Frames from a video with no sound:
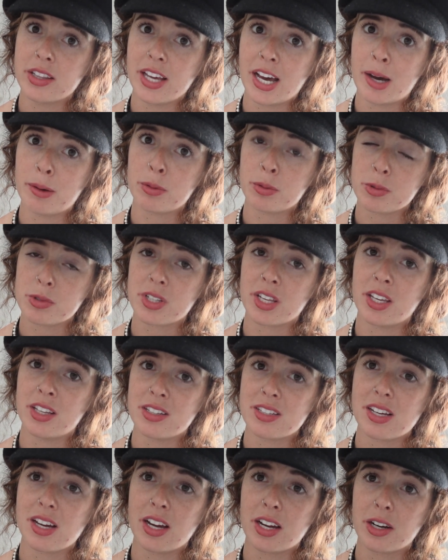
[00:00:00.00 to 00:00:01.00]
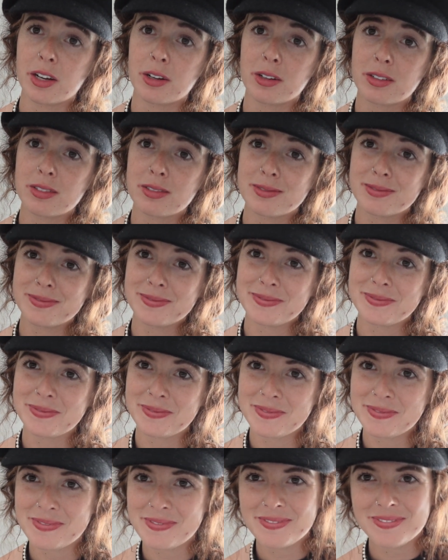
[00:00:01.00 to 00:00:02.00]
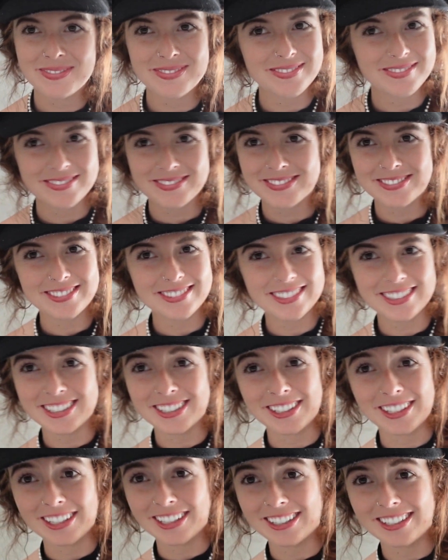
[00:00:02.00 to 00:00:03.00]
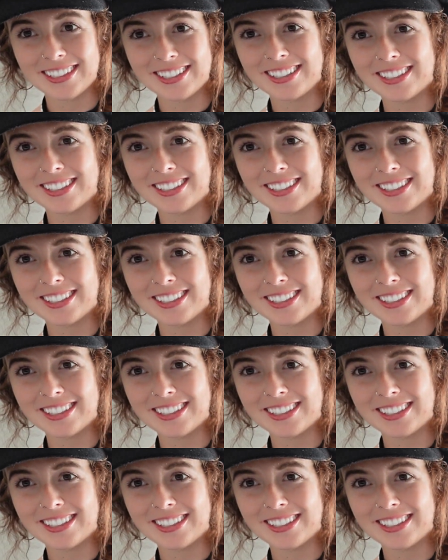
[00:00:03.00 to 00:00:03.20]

That one was getting tired. Dear God.